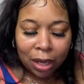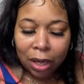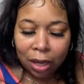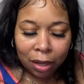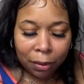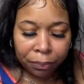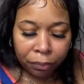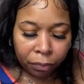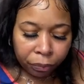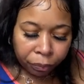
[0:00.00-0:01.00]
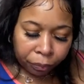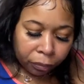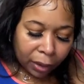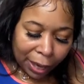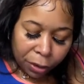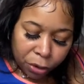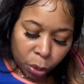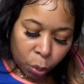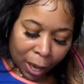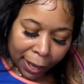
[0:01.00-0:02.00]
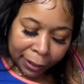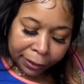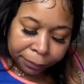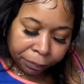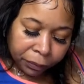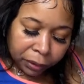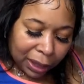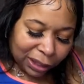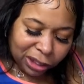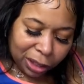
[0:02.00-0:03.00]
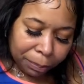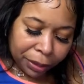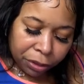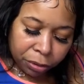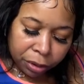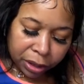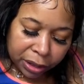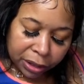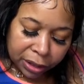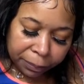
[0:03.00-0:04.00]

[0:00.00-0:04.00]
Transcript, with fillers: Um, I don't know why. I should have been doing these.